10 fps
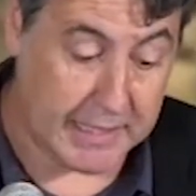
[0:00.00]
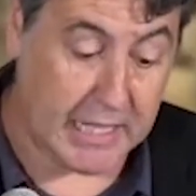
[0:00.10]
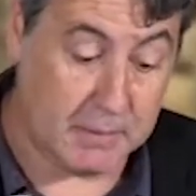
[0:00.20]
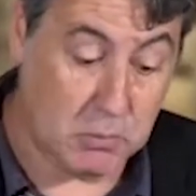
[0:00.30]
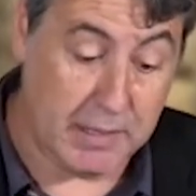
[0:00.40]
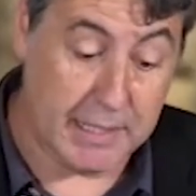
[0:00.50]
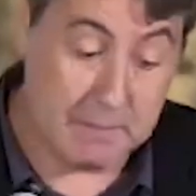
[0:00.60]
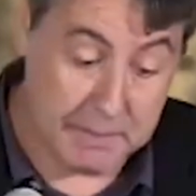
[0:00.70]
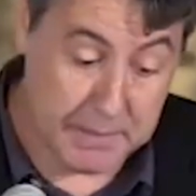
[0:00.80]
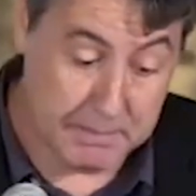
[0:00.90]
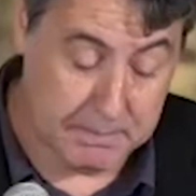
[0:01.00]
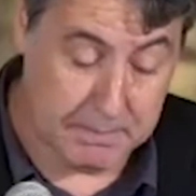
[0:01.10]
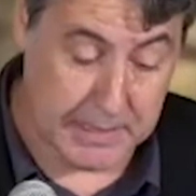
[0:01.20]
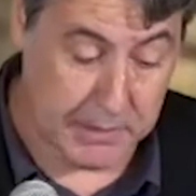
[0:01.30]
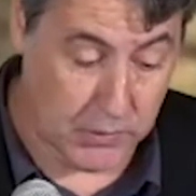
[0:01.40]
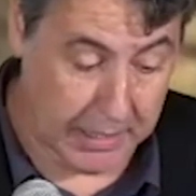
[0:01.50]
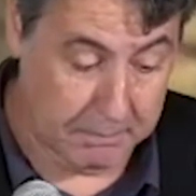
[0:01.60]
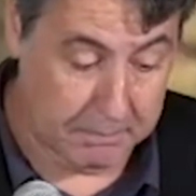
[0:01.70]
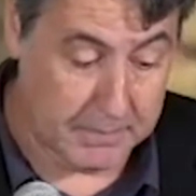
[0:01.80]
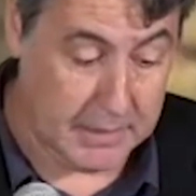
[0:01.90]
believers, people of
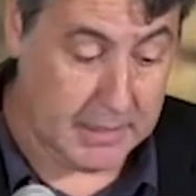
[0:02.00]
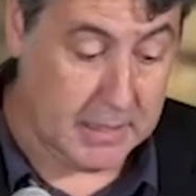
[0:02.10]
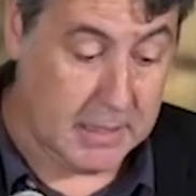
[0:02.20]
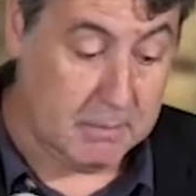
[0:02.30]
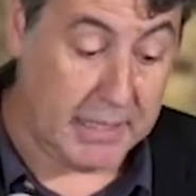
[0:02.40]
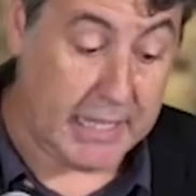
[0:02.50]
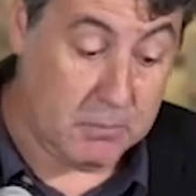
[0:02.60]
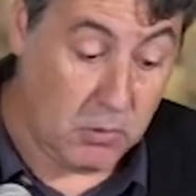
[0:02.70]
faith and not,